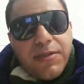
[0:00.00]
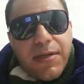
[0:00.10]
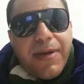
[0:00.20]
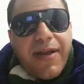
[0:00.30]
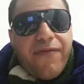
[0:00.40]

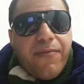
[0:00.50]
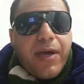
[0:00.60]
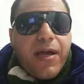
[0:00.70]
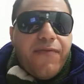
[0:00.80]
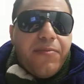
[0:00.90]
some money from
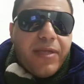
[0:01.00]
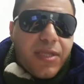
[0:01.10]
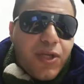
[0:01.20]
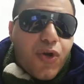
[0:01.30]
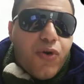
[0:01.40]
the
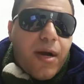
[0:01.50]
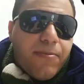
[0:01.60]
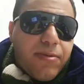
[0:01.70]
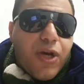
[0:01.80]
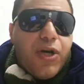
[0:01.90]
government,
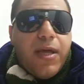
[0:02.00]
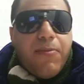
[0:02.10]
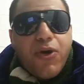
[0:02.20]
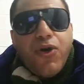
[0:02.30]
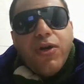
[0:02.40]
I'm good.
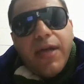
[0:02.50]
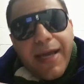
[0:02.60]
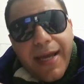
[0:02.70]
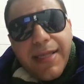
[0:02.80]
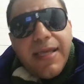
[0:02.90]

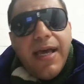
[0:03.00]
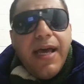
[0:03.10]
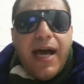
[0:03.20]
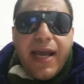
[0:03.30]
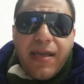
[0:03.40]
I
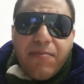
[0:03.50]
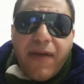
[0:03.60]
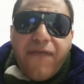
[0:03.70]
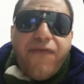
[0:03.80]
get my